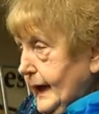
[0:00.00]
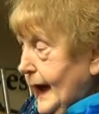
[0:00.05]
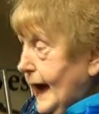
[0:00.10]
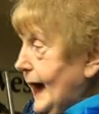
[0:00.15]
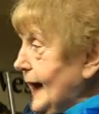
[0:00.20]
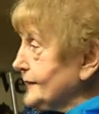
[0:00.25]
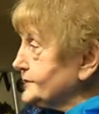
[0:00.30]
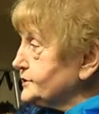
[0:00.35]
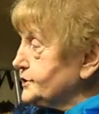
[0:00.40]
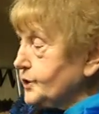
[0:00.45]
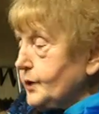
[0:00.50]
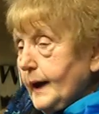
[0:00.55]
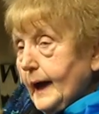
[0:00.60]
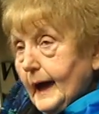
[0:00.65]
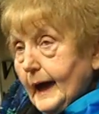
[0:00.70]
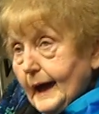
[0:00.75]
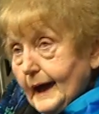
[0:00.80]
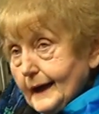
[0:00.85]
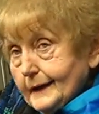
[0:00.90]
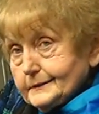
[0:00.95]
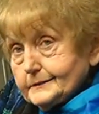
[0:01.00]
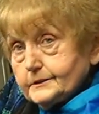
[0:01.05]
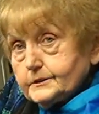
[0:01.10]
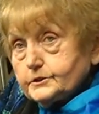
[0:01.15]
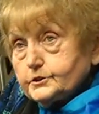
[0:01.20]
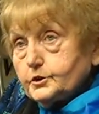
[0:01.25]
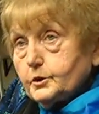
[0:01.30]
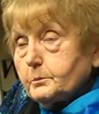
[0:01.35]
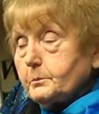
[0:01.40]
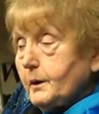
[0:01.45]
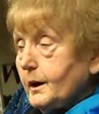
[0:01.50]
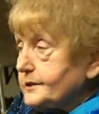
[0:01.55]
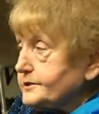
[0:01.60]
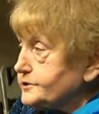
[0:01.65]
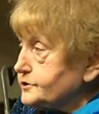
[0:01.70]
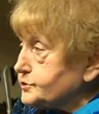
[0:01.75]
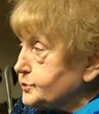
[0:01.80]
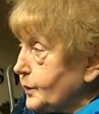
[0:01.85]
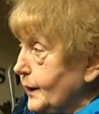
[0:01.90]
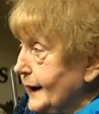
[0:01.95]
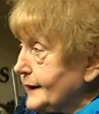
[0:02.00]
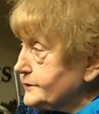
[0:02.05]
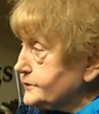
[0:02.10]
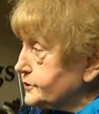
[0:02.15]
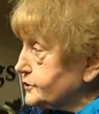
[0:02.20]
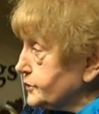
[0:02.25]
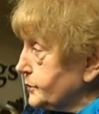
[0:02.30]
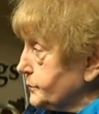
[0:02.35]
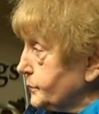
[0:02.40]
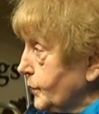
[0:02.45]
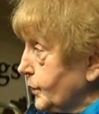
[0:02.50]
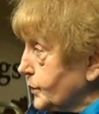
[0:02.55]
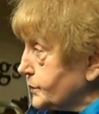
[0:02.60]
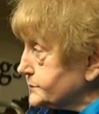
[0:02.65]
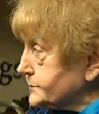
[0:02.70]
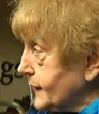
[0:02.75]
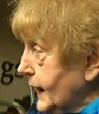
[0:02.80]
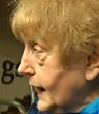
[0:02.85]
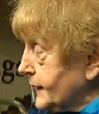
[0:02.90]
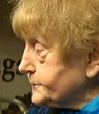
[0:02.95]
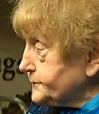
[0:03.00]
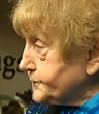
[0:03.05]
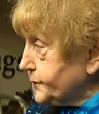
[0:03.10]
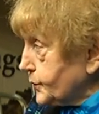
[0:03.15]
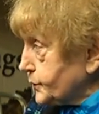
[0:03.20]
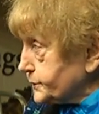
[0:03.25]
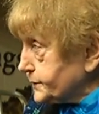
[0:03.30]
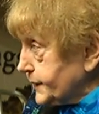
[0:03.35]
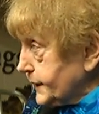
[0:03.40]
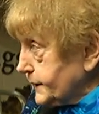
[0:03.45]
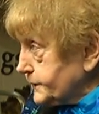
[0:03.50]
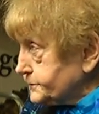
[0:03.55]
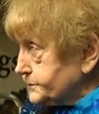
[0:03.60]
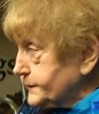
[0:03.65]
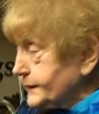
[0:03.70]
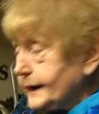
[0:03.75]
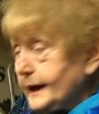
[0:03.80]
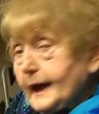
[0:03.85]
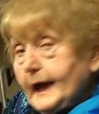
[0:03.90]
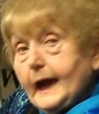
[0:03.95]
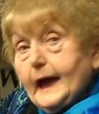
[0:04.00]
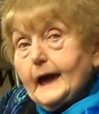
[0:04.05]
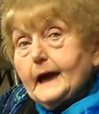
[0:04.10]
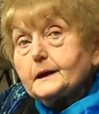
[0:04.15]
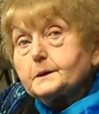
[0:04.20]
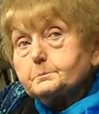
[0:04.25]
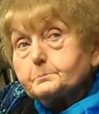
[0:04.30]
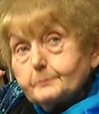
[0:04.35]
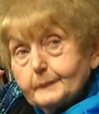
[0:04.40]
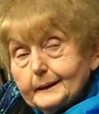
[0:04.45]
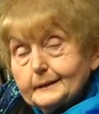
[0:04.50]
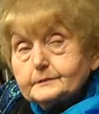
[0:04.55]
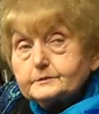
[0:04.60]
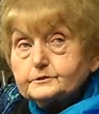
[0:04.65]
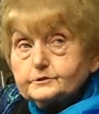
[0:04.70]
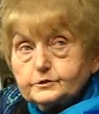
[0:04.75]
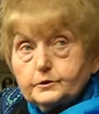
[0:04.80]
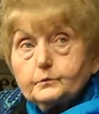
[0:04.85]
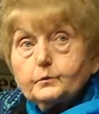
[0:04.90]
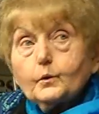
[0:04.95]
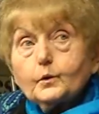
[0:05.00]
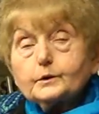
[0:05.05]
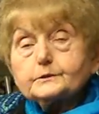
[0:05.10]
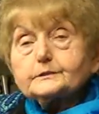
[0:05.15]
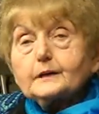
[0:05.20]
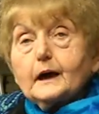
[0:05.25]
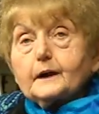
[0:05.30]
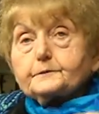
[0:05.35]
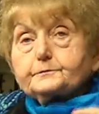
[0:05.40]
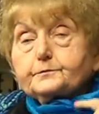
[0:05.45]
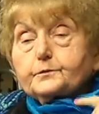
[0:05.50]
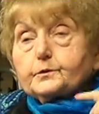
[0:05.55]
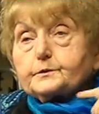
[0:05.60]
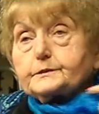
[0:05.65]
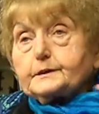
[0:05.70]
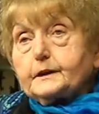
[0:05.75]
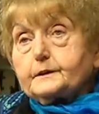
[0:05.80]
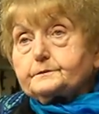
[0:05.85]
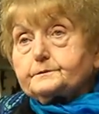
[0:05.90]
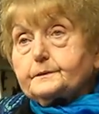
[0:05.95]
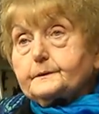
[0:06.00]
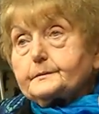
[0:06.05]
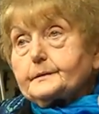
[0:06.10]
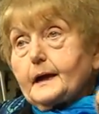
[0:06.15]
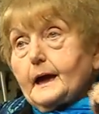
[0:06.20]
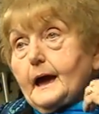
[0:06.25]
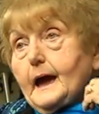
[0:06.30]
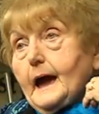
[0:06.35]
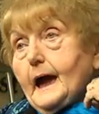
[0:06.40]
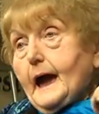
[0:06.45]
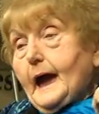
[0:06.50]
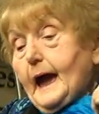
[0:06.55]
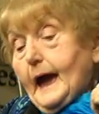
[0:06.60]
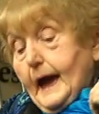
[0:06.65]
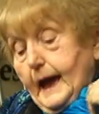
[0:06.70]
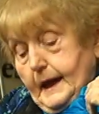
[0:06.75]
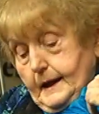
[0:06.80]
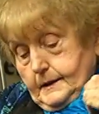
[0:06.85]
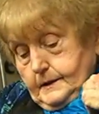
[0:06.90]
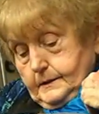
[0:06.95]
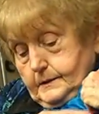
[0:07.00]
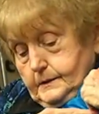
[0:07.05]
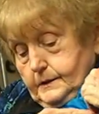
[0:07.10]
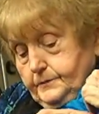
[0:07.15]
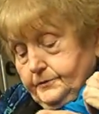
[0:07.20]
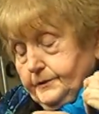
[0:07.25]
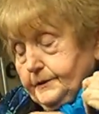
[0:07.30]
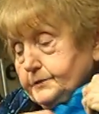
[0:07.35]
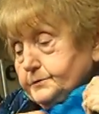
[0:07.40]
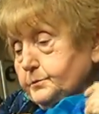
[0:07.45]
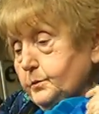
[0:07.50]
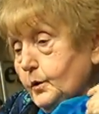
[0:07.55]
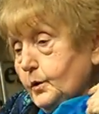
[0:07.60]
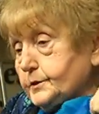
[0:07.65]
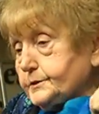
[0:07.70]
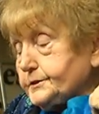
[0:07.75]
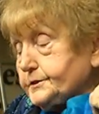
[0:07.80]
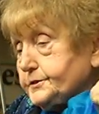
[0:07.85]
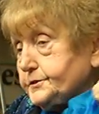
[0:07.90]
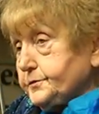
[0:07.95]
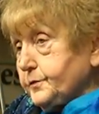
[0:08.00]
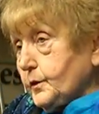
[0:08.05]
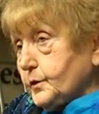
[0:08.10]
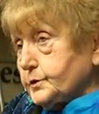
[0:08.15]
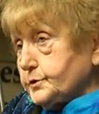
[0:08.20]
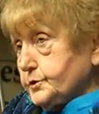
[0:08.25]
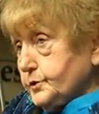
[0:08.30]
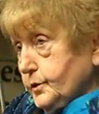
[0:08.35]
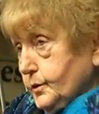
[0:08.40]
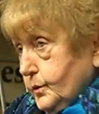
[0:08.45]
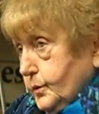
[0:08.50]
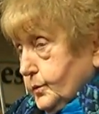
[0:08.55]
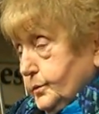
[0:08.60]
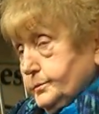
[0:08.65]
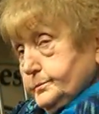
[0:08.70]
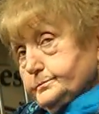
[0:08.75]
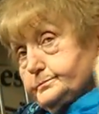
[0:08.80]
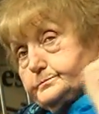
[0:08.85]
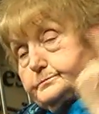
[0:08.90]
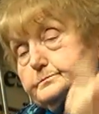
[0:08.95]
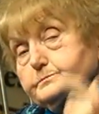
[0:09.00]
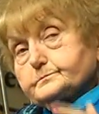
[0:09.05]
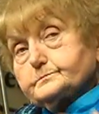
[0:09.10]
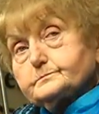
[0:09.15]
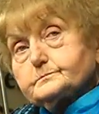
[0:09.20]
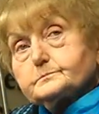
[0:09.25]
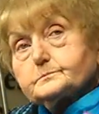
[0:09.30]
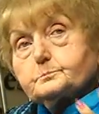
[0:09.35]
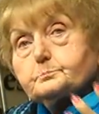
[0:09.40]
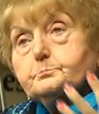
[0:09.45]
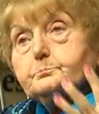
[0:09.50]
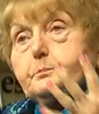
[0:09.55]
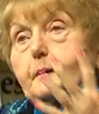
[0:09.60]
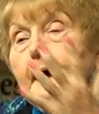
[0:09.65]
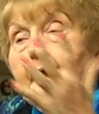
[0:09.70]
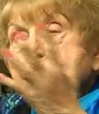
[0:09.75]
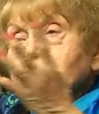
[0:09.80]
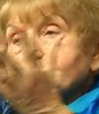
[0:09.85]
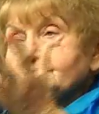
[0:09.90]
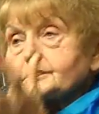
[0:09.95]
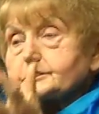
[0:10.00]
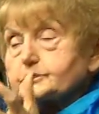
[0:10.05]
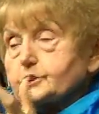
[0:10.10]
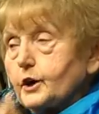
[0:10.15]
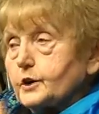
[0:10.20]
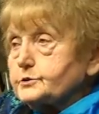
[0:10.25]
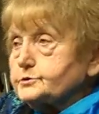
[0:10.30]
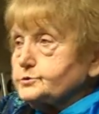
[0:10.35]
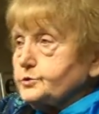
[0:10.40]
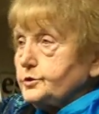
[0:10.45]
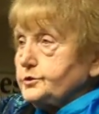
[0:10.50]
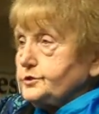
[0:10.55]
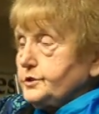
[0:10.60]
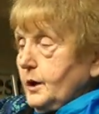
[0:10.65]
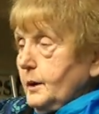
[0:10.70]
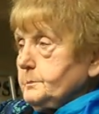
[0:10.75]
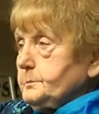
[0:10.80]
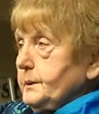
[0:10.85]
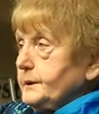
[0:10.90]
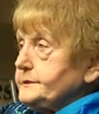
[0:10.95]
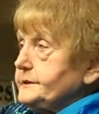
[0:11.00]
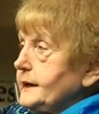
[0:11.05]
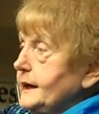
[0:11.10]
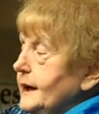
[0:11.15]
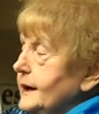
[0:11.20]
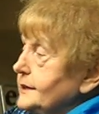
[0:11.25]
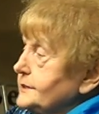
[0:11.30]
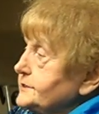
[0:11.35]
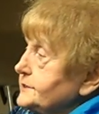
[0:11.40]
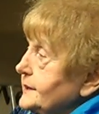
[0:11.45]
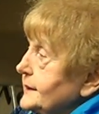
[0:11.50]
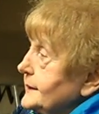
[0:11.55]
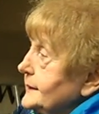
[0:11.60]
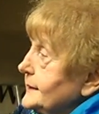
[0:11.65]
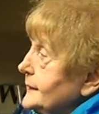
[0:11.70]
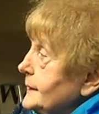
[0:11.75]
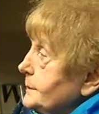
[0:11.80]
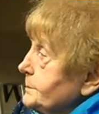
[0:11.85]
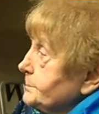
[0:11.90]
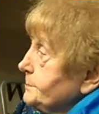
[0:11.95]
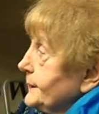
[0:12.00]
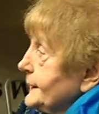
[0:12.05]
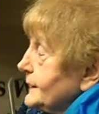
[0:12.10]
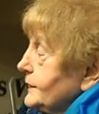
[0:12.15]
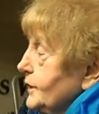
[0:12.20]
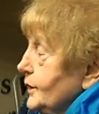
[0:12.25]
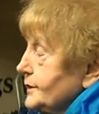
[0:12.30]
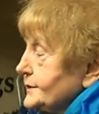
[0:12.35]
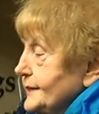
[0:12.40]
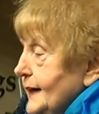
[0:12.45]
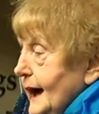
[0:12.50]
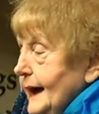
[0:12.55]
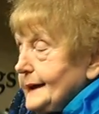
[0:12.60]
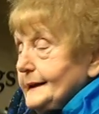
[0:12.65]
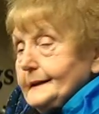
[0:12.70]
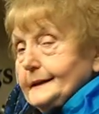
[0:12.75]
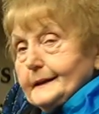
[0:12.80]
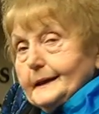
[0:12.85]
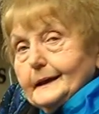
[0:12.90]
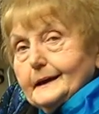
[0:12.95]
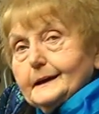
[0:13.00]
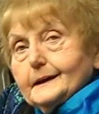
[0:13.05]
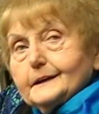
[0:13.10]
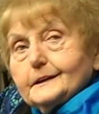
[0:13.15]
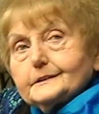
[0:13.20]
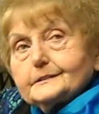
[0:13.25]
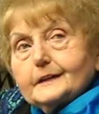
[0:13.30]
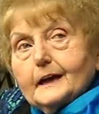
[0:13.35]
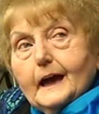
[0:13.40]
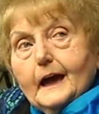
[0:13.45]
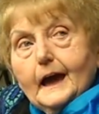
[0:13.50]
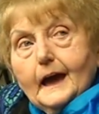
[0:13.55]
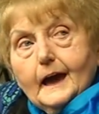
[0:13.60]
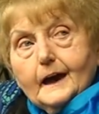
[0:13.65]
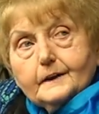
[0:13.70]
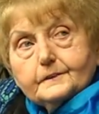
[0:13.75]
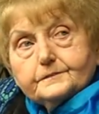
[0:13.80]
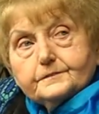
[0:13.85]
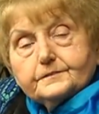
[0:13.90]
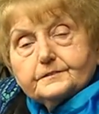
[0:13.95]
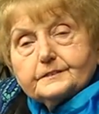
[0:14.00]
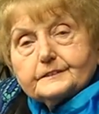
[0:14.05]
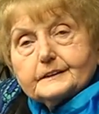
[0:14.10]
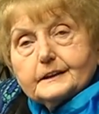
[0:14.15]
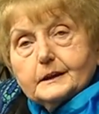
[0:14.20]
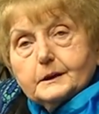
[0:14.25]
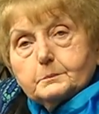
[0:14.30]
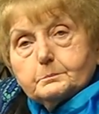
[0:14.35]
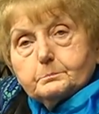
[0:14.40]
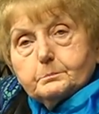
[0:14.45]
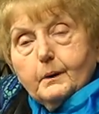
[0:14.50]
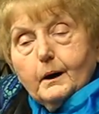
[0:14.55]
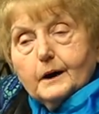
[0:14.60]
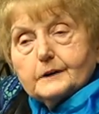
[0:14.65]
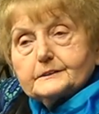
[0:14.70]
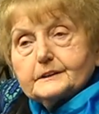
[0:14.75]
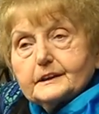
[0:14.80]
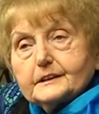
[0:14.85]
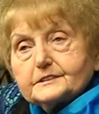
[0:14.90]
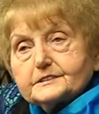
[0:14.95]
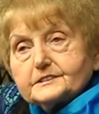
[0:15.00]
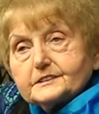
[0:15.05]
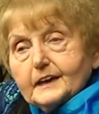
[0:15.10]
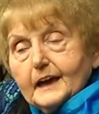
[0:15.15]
At the end, you must write the word, "I forgive," and mean the word, "I forgive." And if it works for you, pass it on to somebody else, because I need everybody's